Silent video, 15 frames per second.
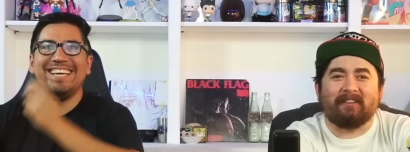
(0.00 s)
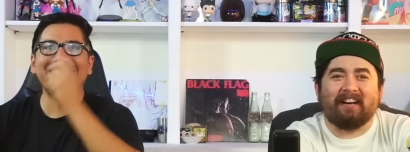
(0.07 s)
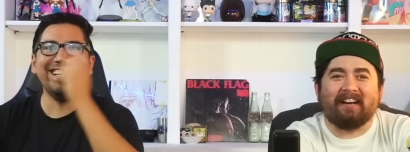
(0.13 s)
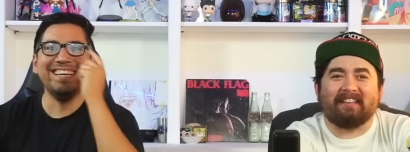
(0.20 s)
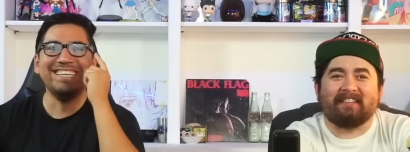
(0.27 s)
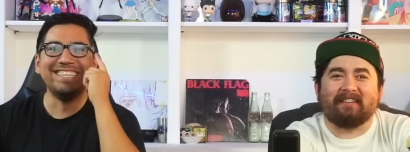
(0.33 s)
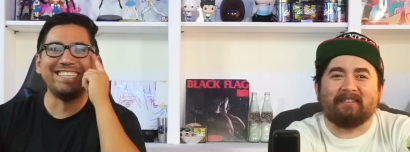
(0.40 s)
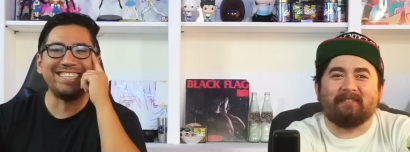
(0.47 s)

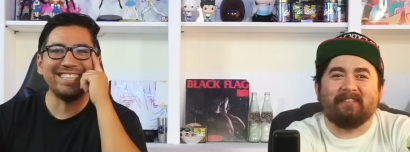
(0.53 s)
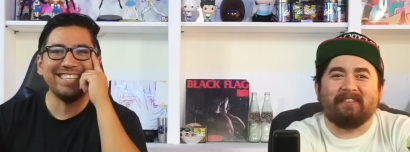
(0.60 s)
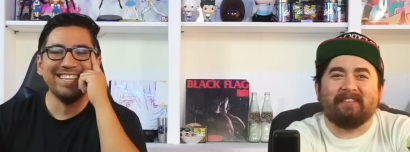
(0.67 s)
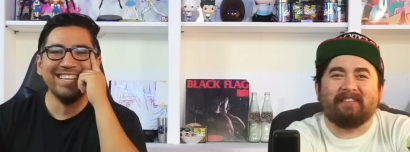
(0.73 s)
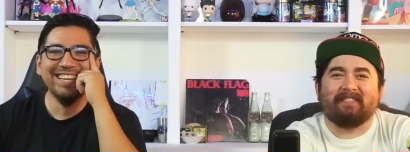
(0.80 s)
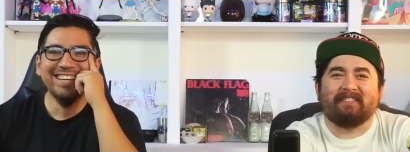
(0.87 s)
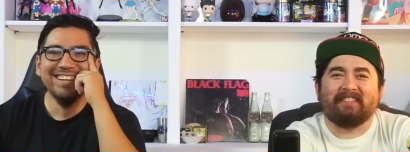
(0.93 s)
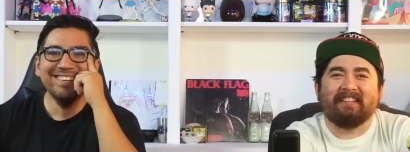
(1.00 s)
Speaker 1: mesmerizing
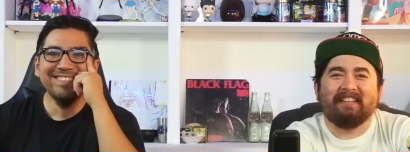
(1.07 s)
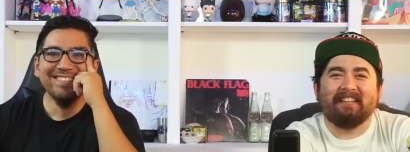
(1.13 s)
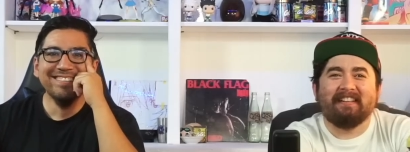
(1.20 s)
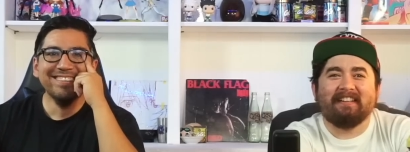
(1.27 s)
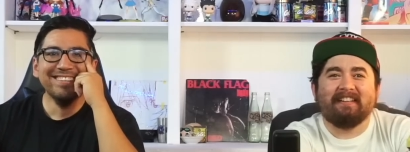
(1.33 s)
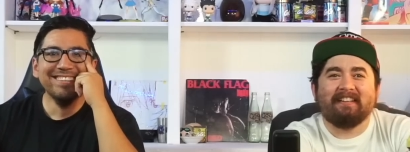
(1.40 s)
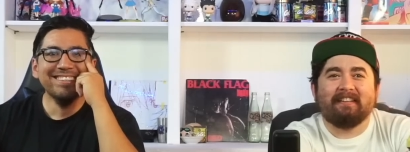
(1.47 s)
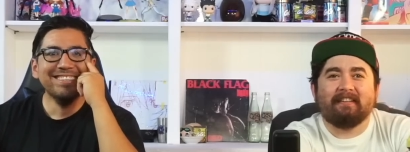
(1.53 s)
move.
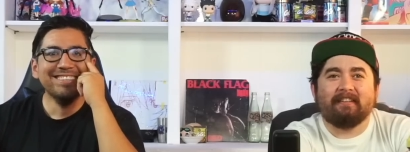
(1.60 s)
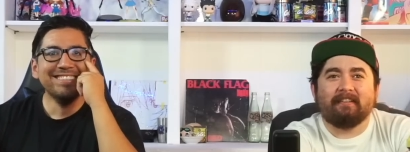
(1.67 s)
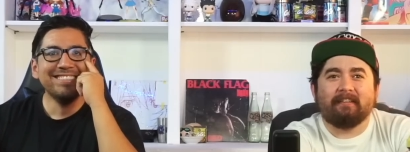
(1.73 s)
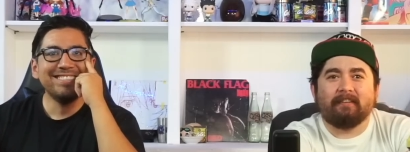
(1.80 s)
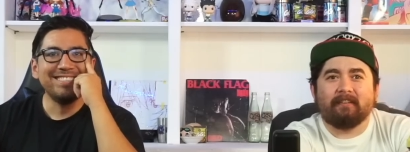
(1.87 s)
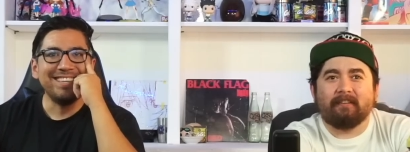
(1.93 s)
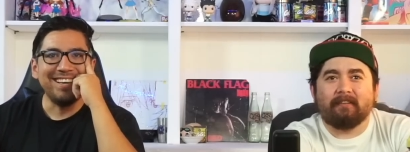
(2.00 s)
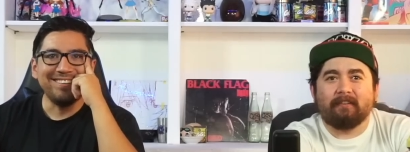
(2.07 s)

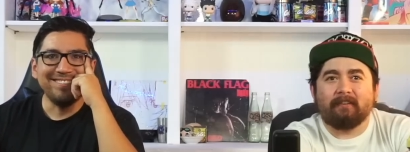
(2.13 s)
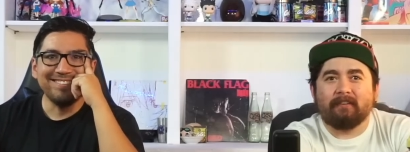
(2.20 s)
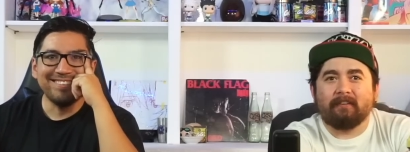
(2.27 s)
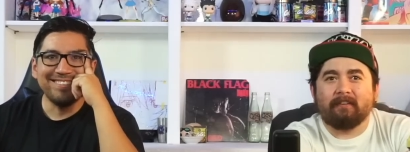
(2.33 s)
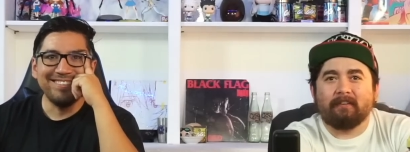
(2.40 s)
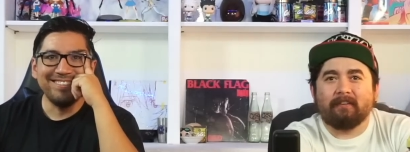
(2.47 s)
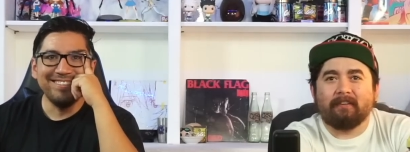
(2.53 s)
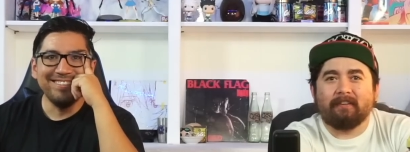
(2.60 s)

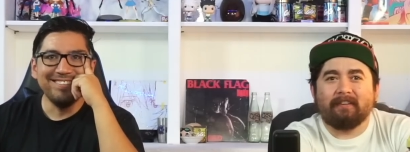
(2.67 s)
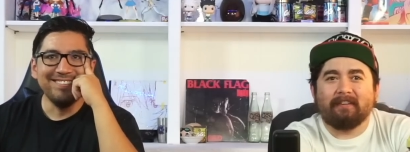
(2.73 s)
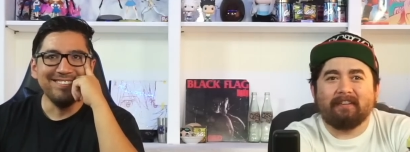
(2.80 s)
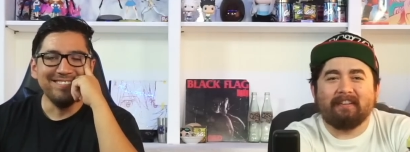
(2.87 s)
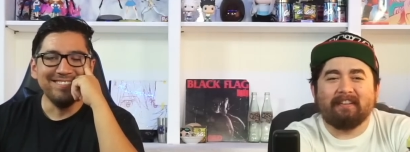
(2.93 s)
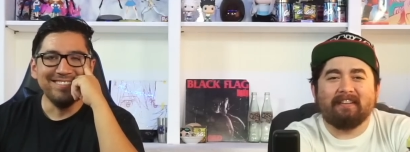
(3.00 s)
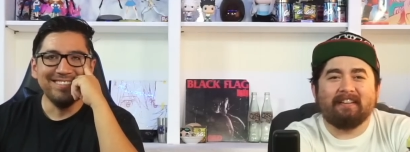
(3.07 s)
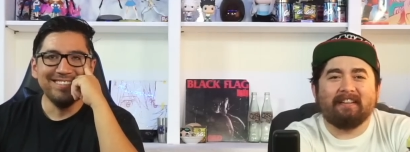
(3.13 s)
Shadow
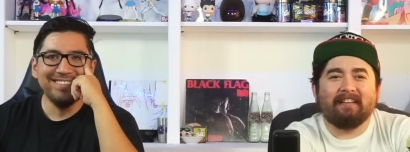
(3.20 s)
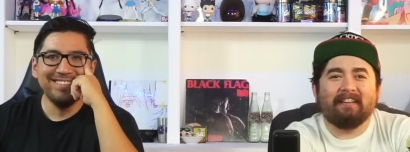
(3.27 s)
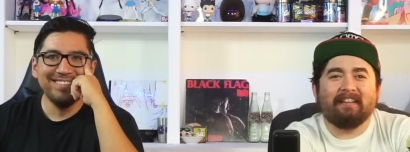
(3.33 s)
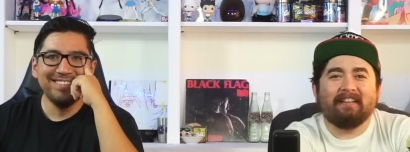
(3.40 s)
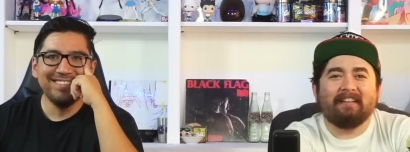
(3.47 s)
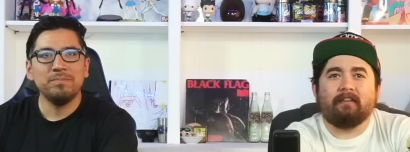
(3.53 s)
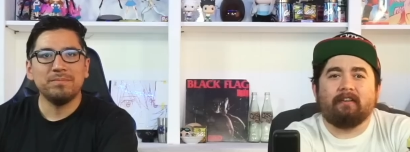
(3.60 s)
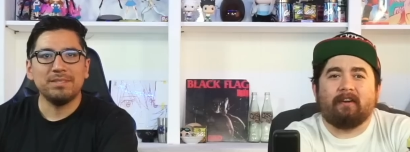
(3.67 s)
clone.
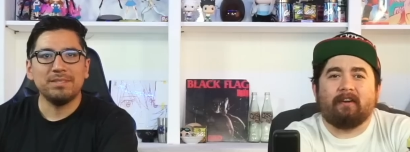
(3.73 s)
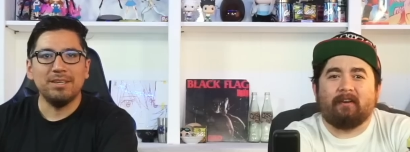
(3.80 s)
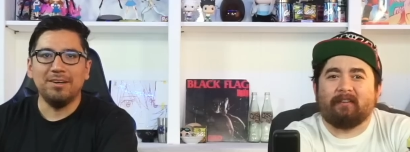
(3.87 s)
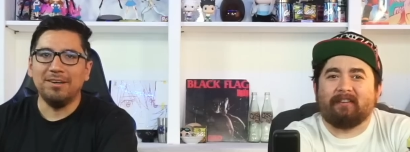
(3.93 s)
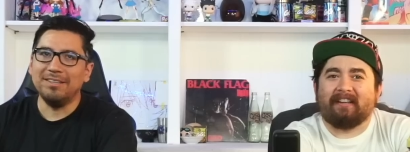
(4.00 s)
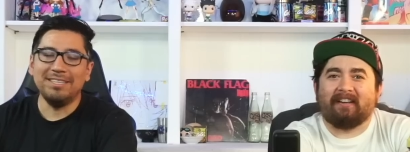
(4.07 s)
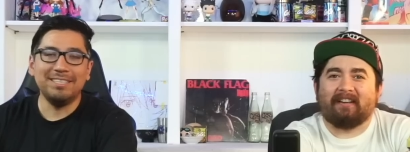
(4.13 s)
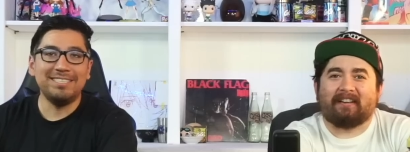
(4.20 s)

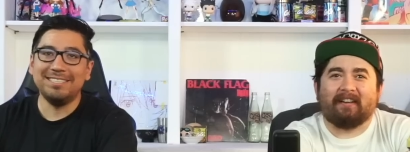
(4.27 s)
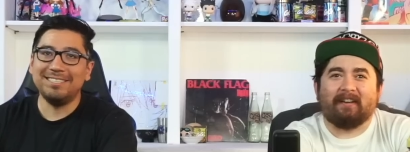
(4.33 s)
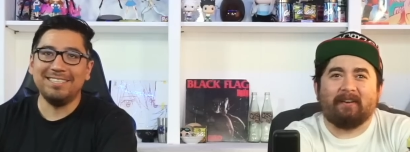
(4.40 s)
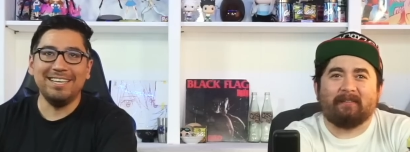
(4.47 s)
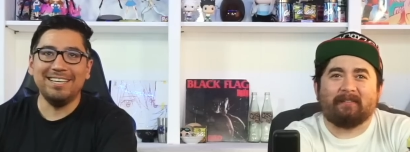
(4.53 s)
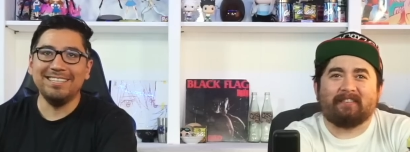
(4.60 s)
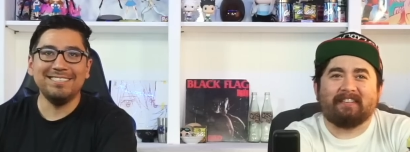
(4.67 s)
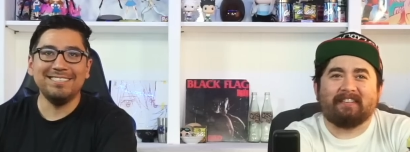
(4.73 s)
Oh, oh here it comes. Is,
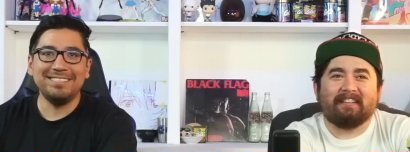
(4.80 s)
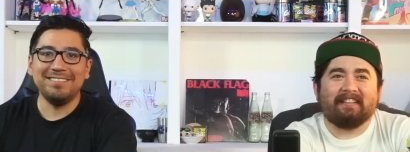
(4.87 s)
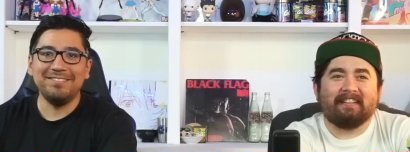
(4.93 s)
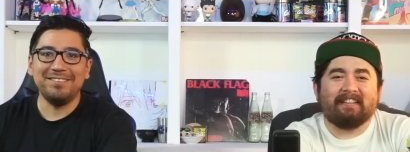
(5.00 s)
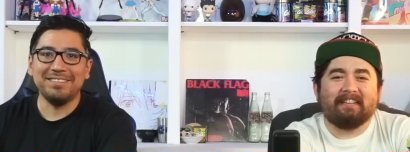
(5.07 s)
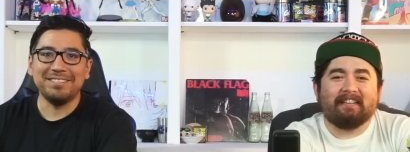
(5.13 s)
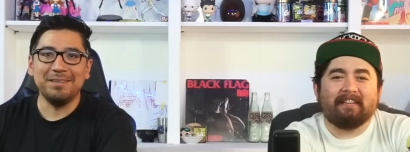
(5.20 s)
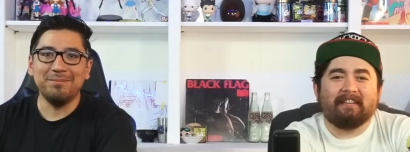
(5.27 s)
yeah, this is
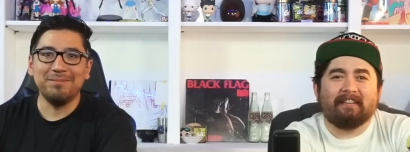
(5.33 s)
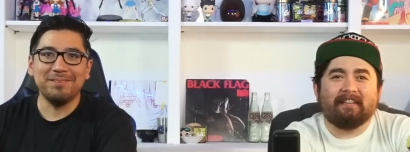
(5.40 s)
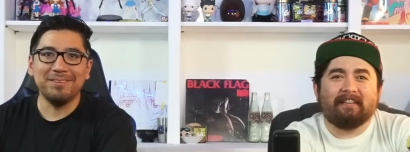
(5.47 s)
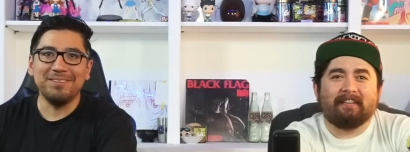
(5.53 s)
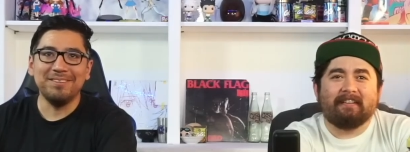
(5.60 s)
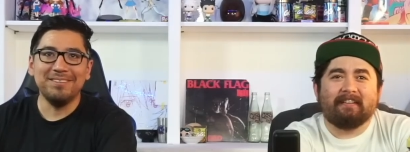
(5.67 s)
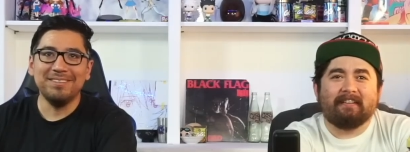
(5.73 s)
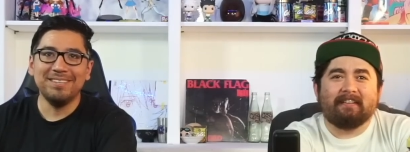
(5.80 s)
the fucked up
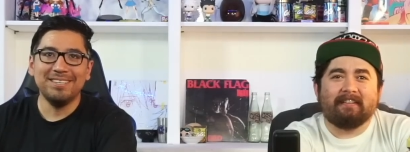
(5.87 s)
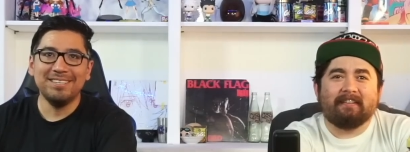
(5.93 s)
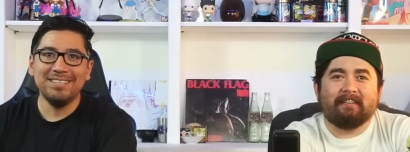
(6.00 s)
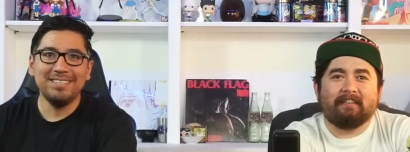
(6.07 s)
throw.